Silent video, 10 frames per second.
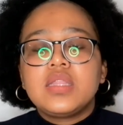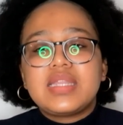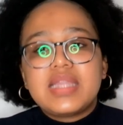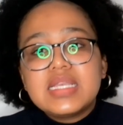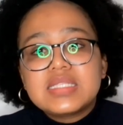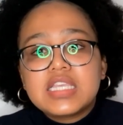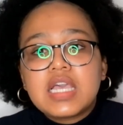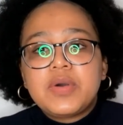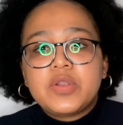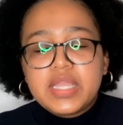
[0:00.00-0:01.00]
The nice thing
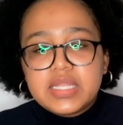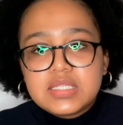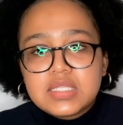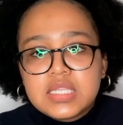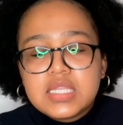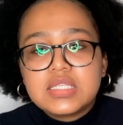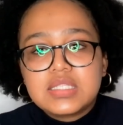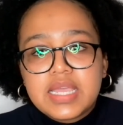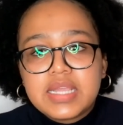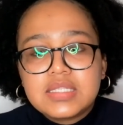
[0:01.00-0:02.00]
about Etsy is
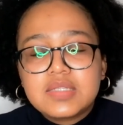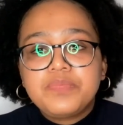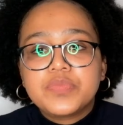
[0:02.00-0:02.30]
that